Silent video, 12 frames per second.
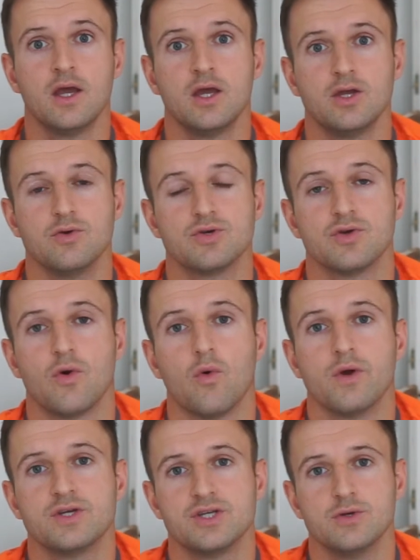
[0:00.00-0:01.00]
you should
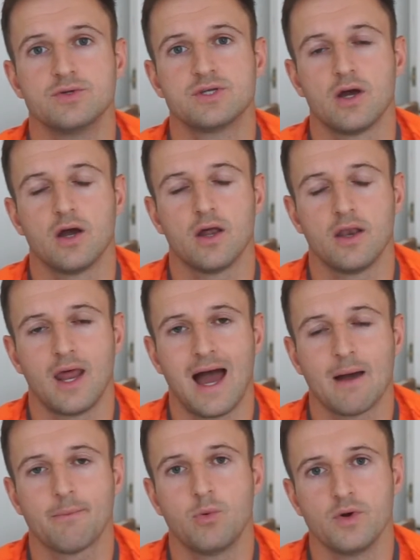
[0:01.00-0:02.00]
always use an
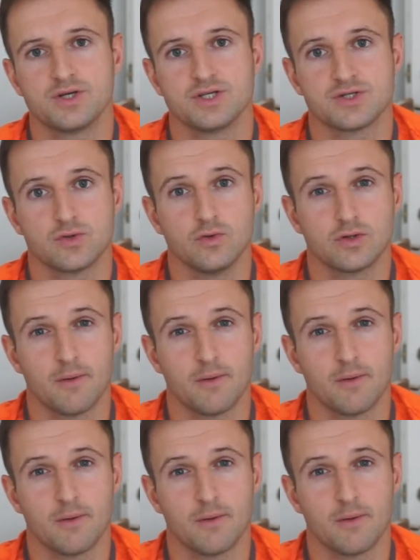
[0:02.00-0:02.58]
app which is called